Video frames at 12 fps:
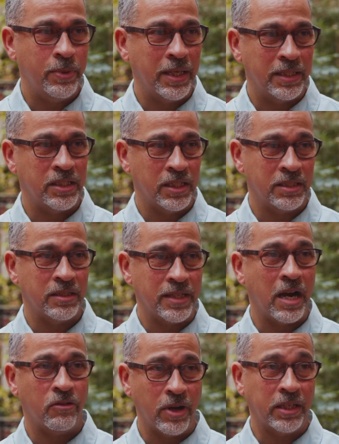being just the
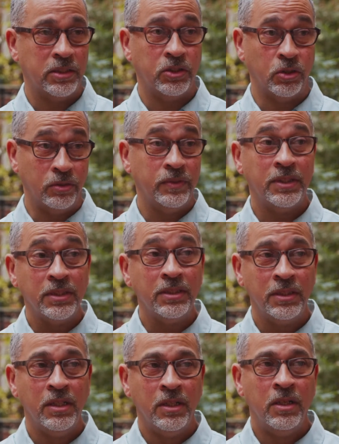direct
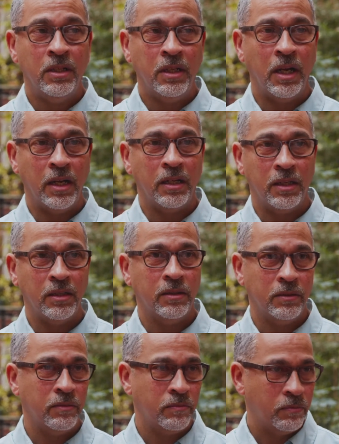services
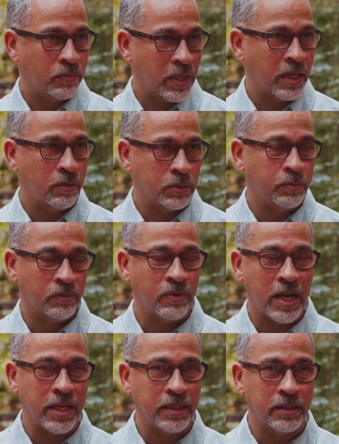uh, that I was
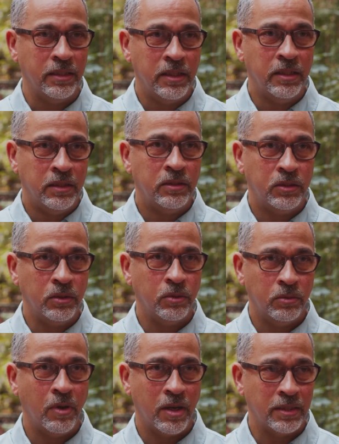providing
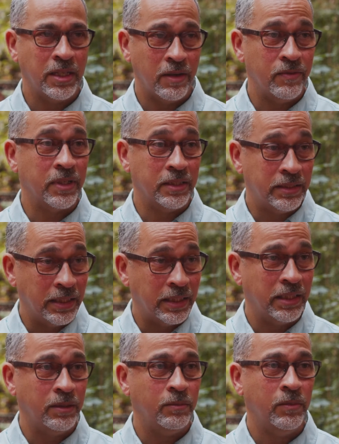to us having a
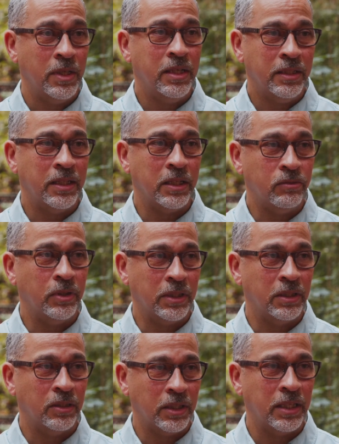team that's
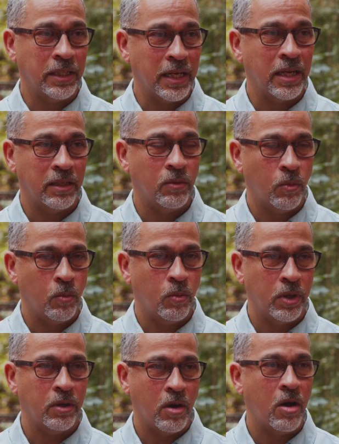really looking at
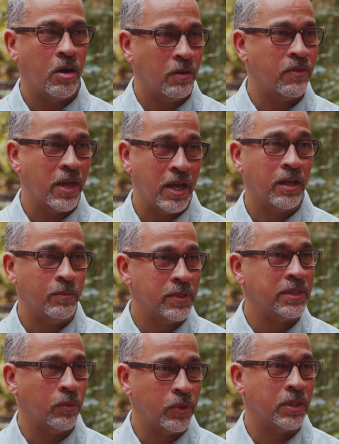what are all of the
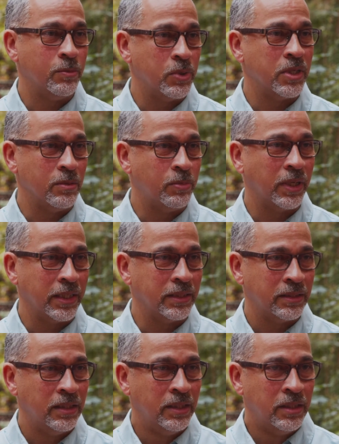elements that we could put in place.